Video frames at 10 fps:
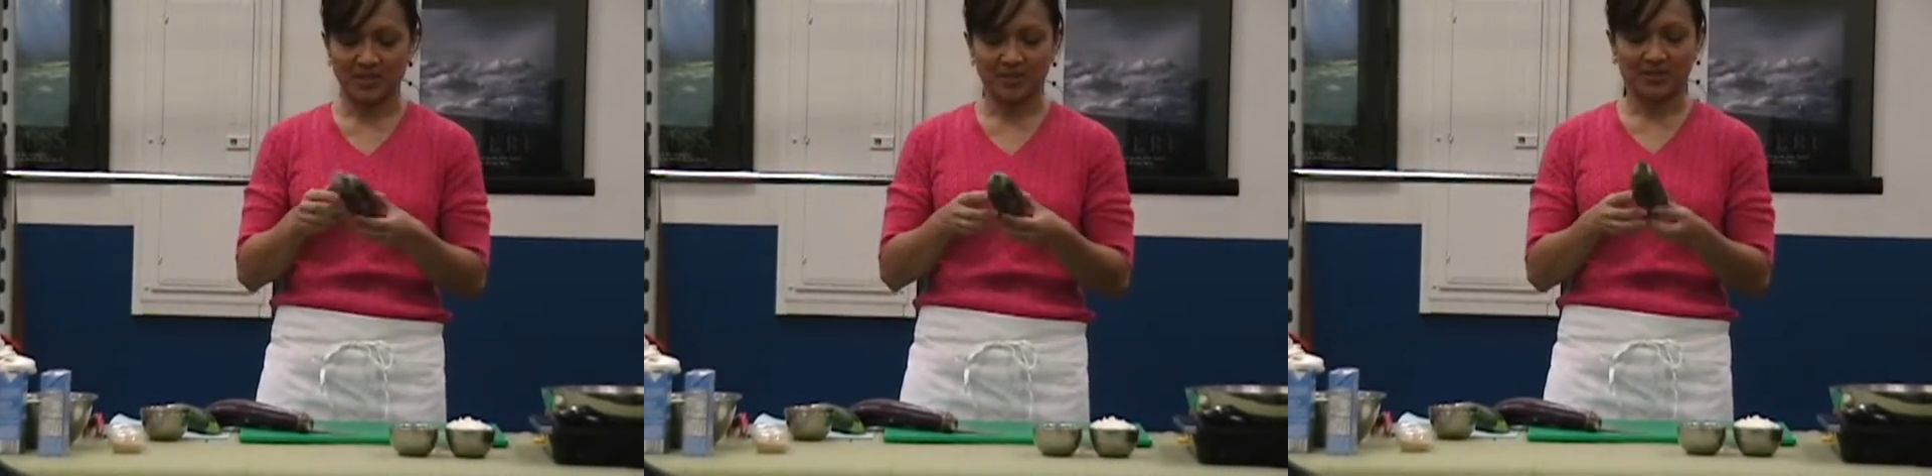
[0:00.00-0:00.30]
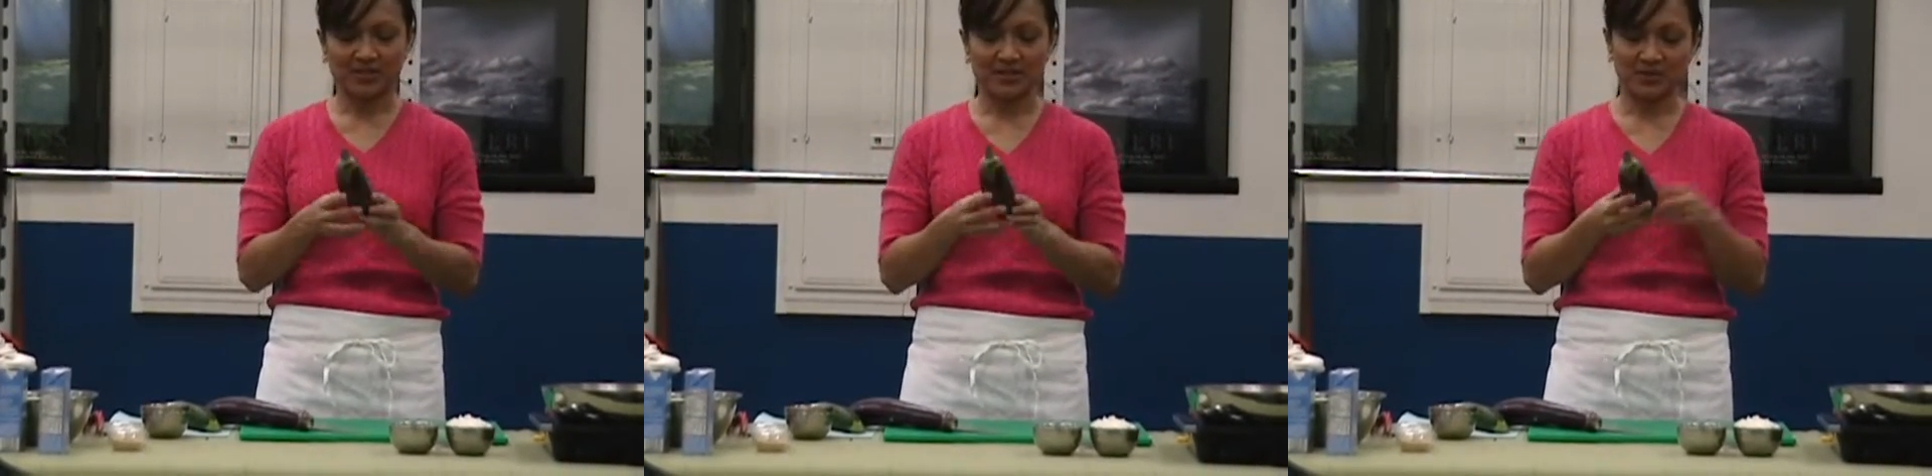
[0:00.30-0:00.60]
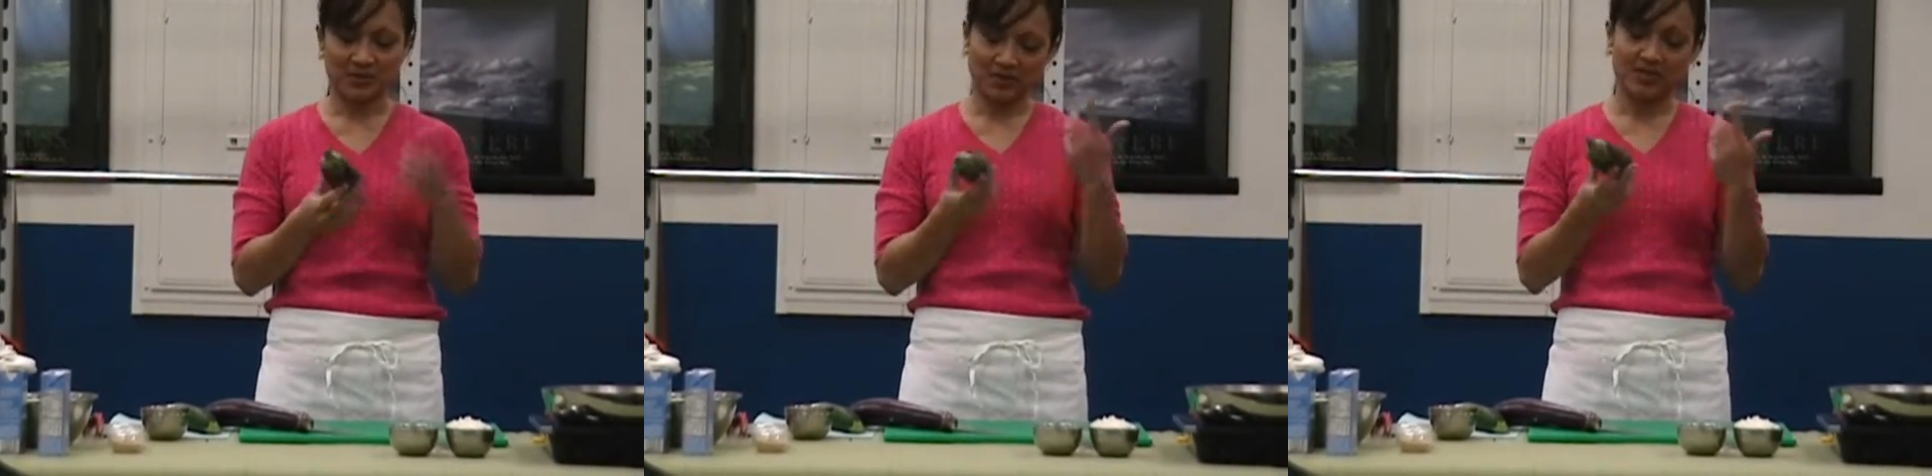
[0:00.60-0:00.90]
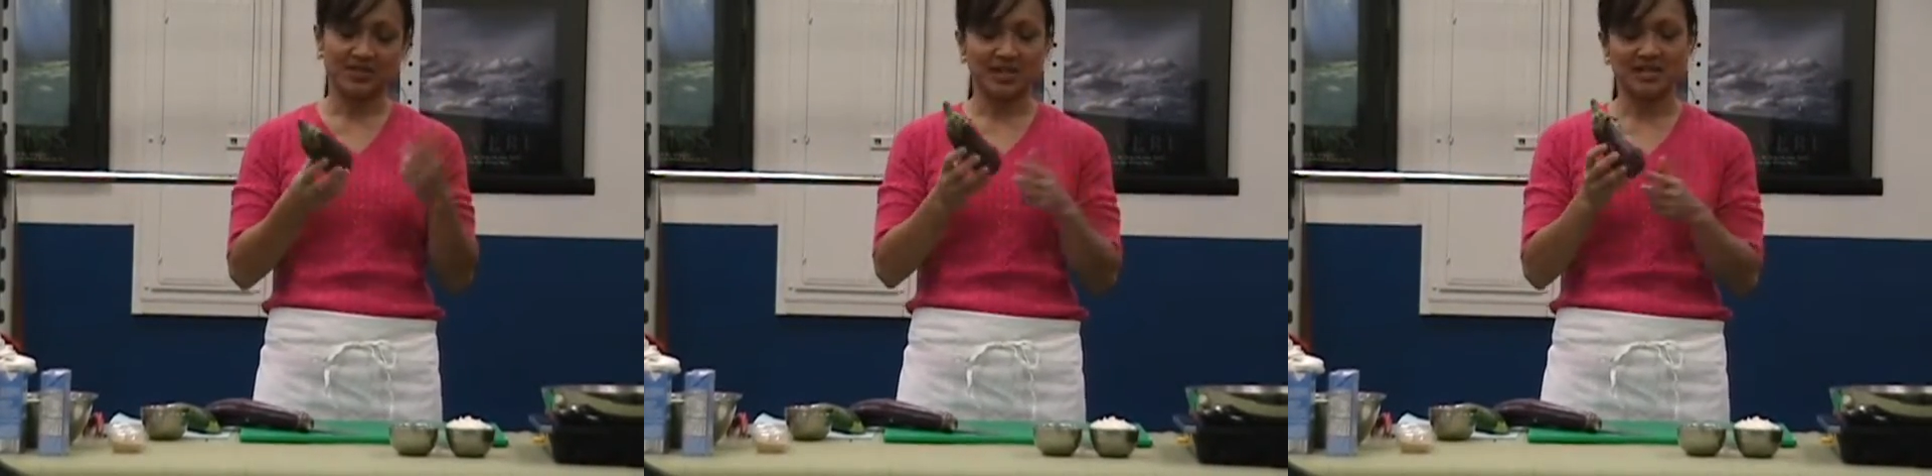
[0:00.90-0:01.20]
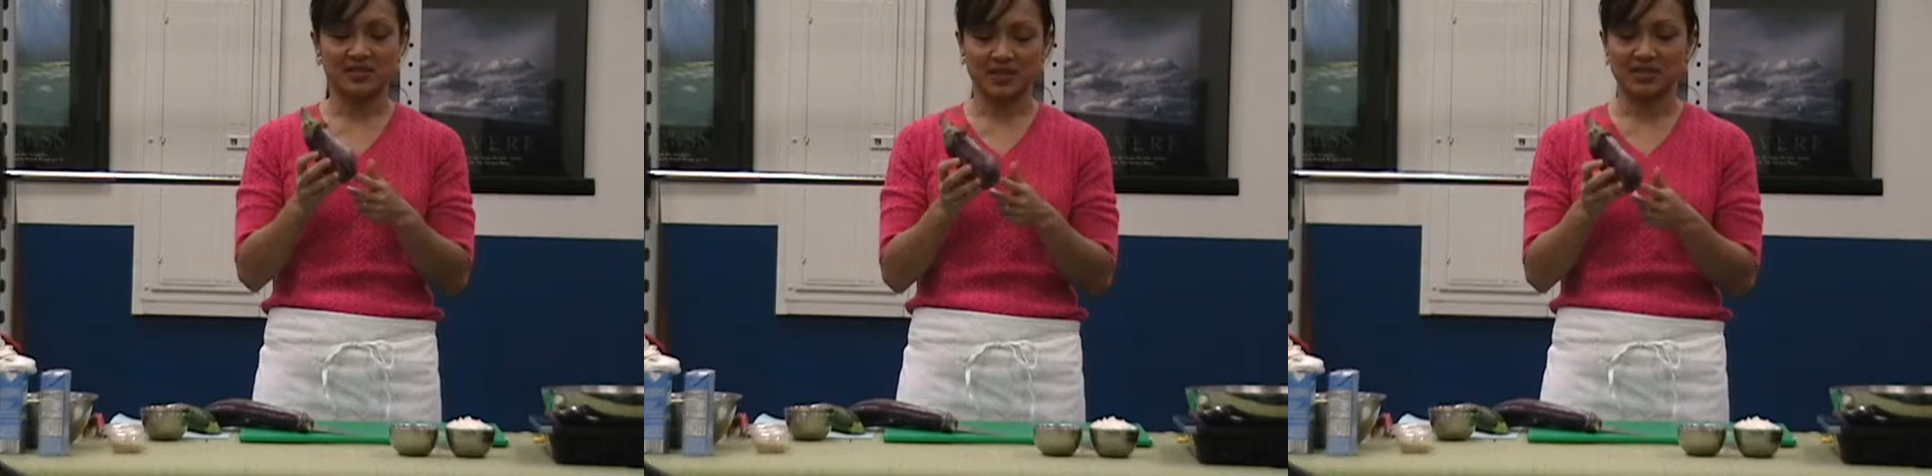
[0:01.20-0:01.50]
But this is the
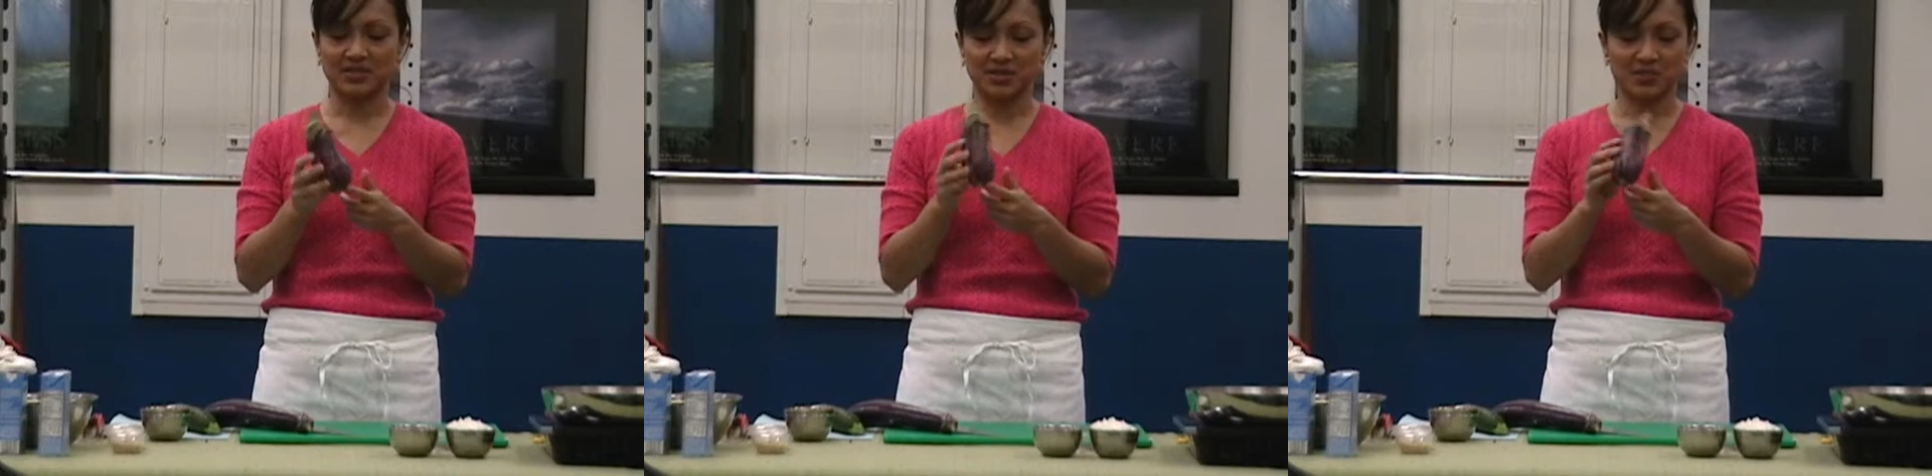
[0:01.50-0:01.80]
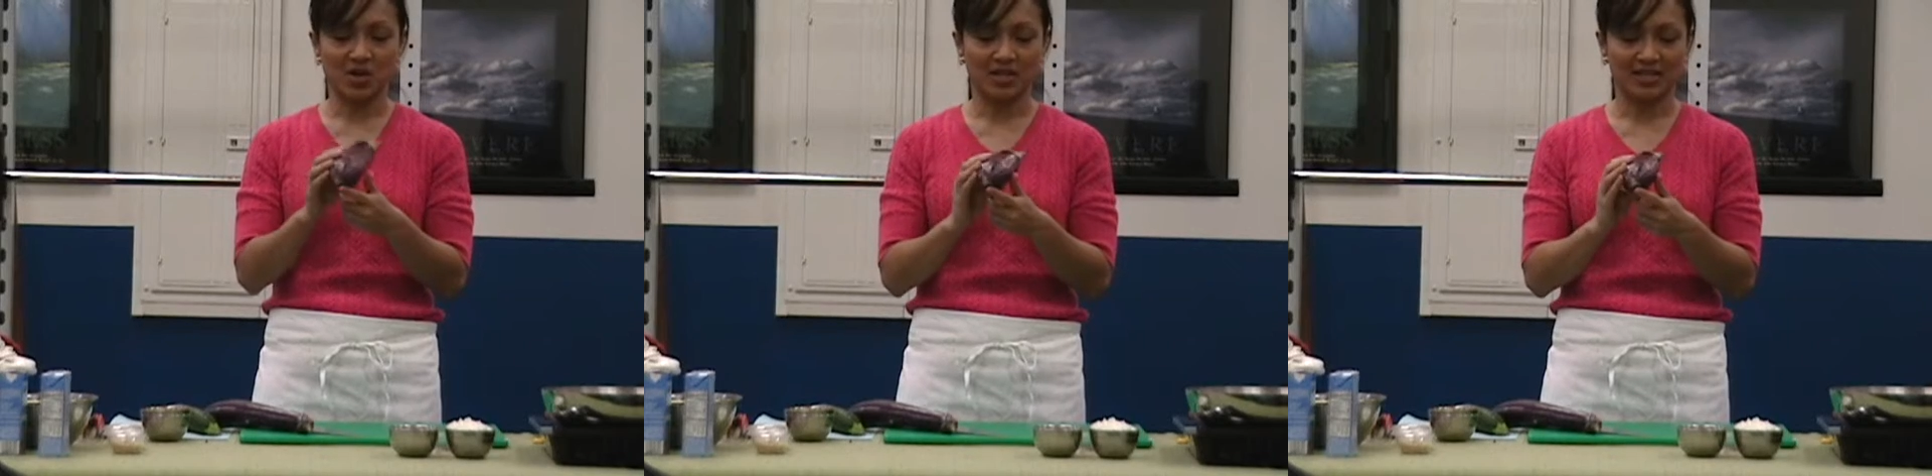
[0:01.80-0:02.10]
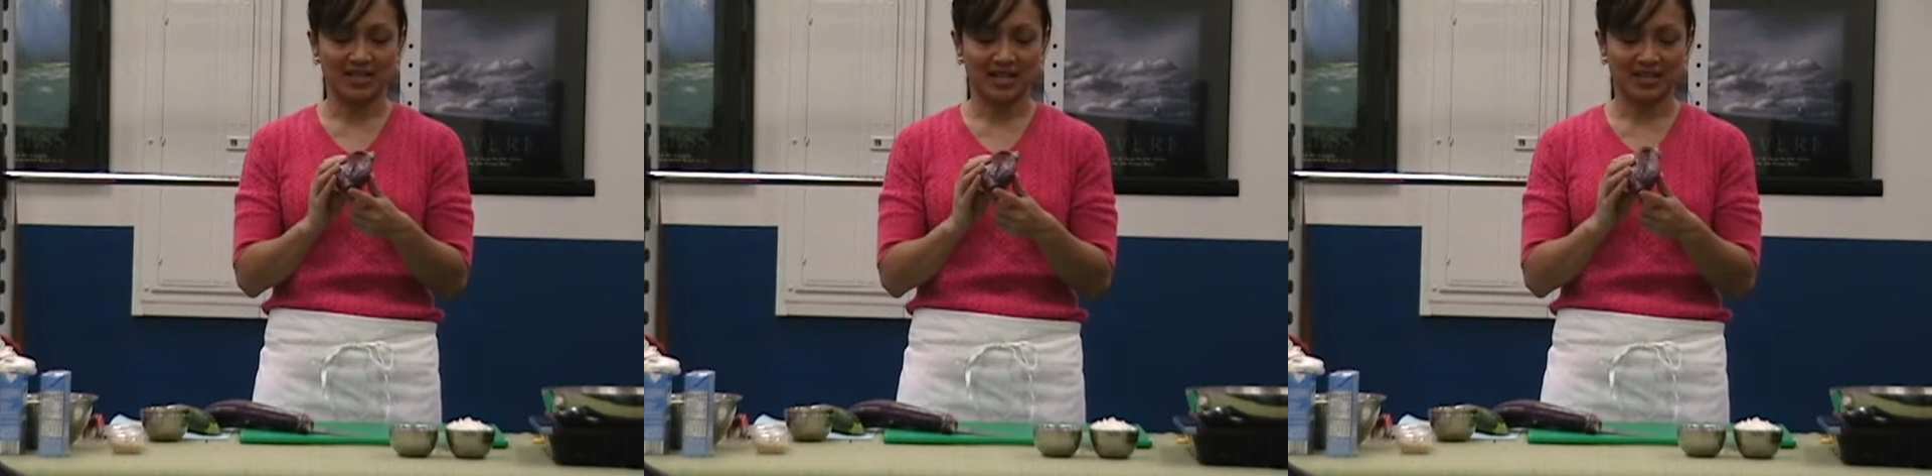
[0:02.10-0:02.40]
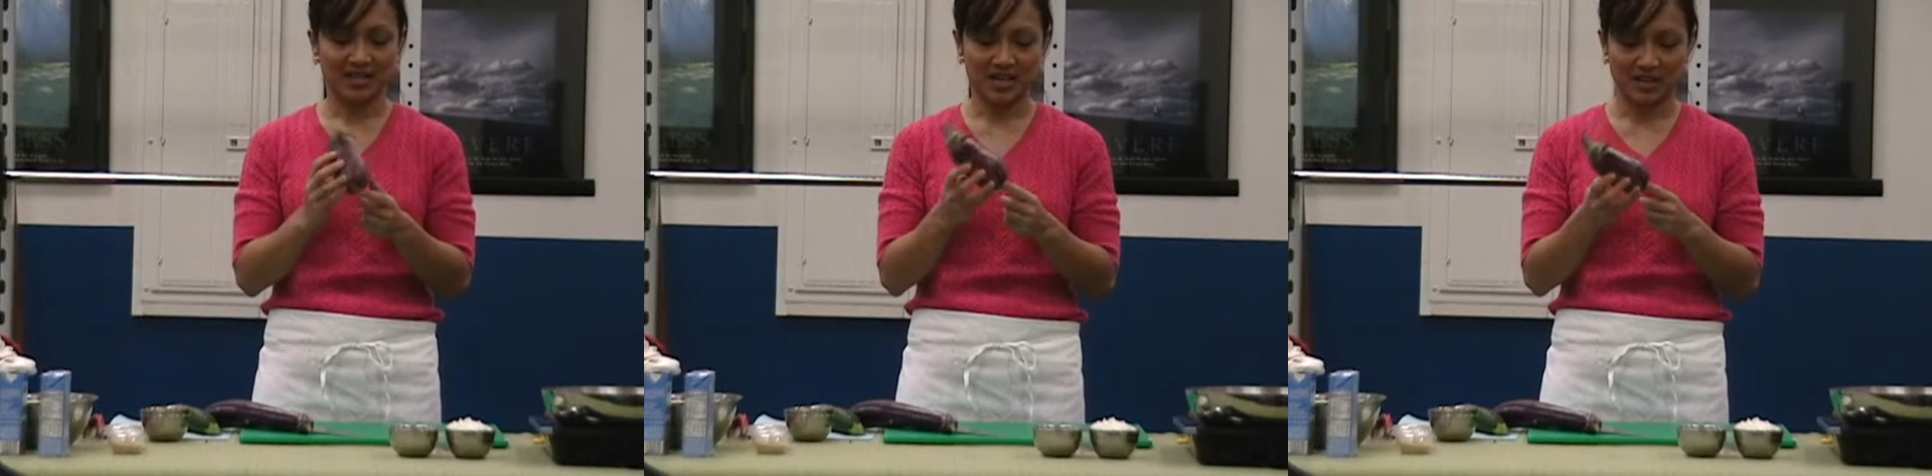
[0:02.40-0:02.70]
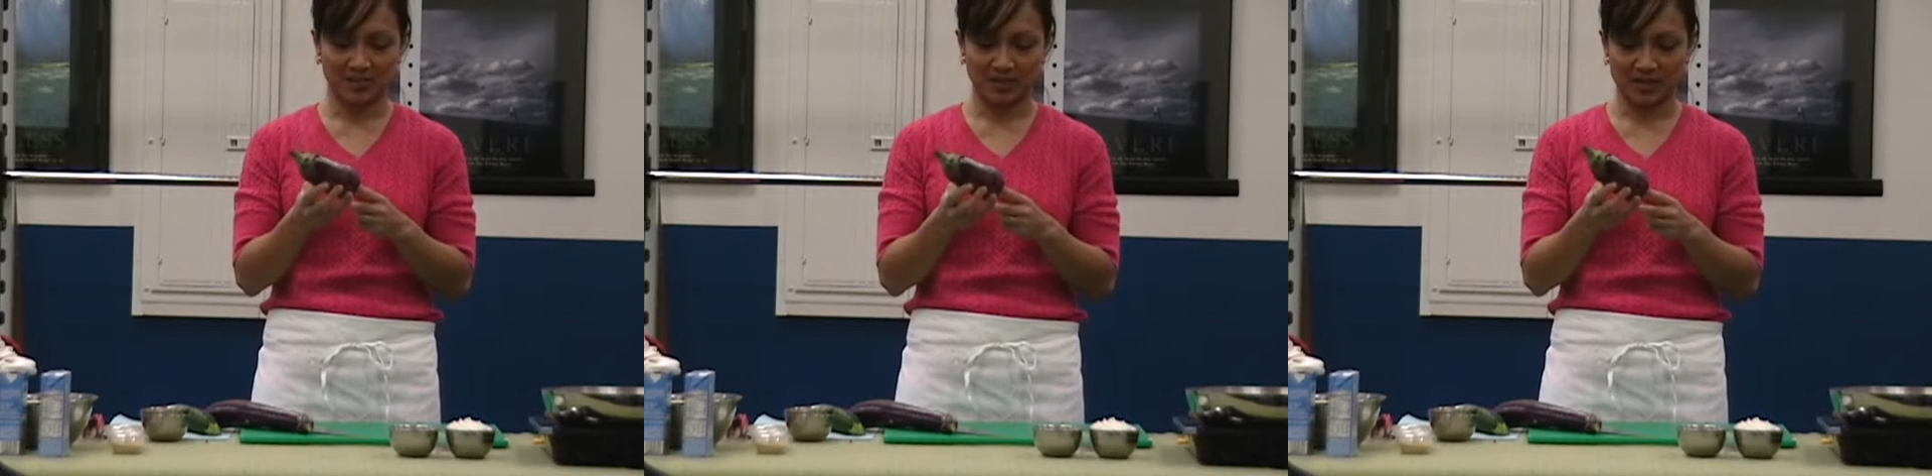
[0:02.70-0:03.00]
size of, I guess, a small Italian
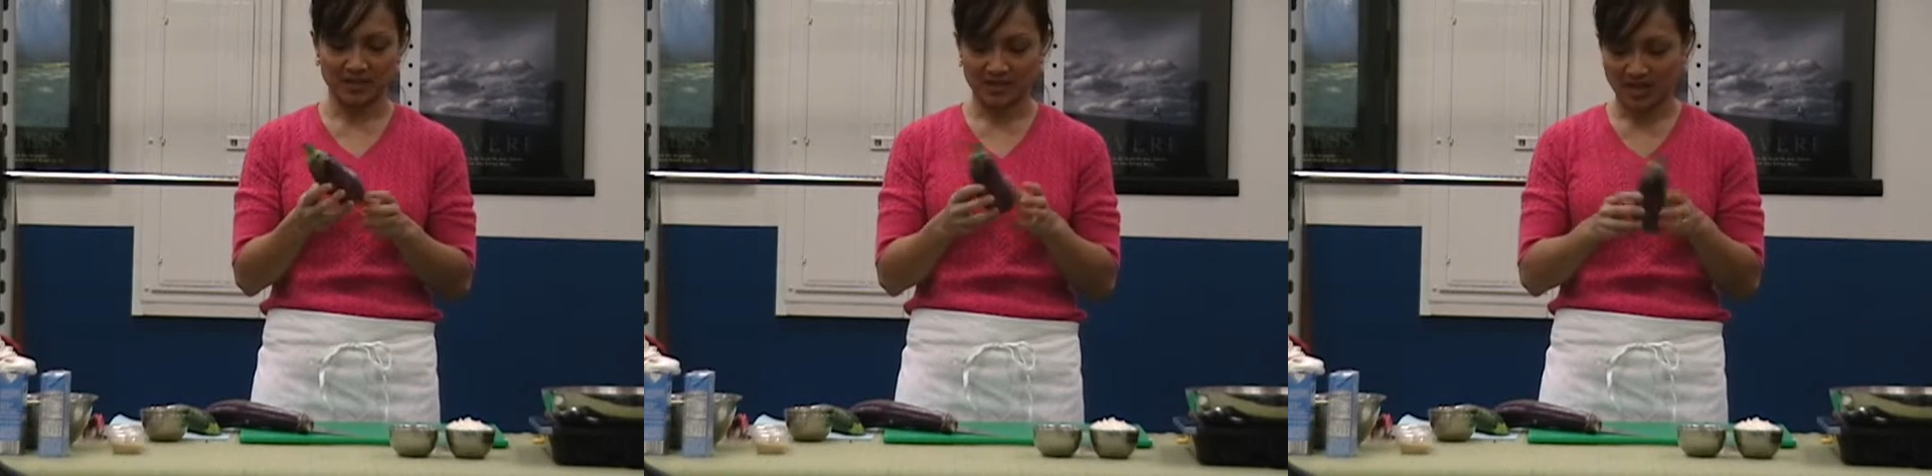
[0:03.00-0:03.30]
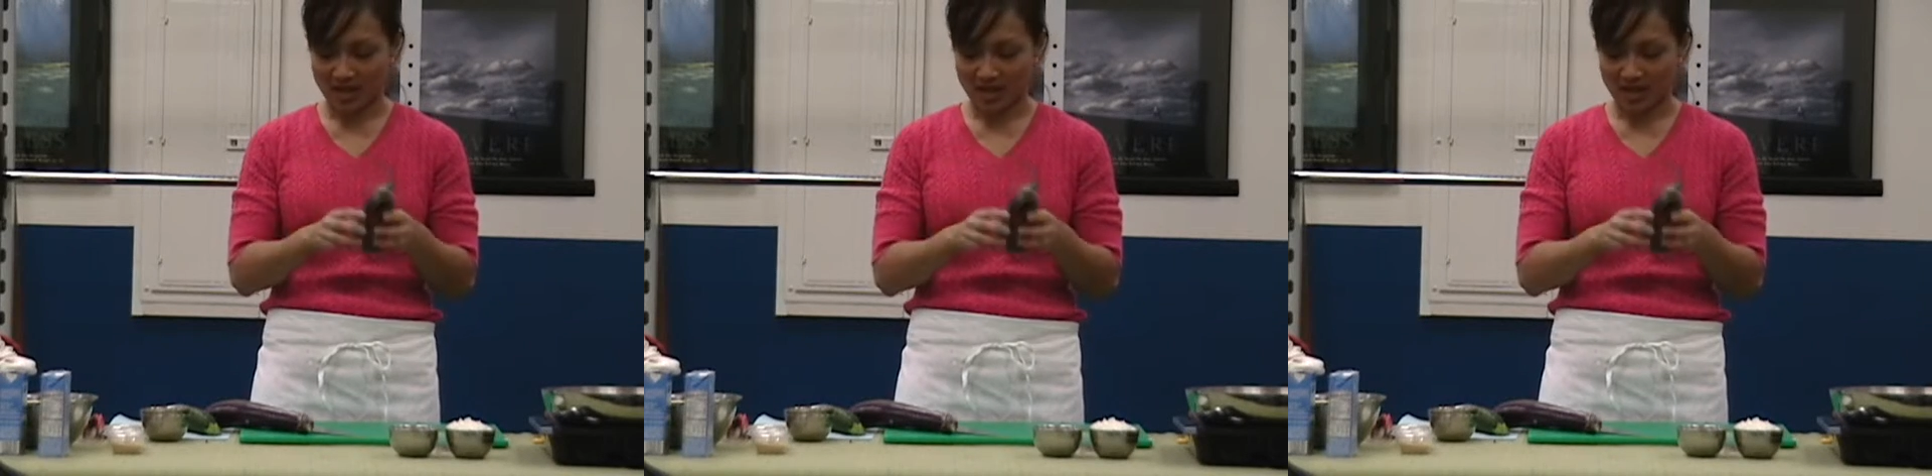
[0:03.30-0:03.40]
eggplant.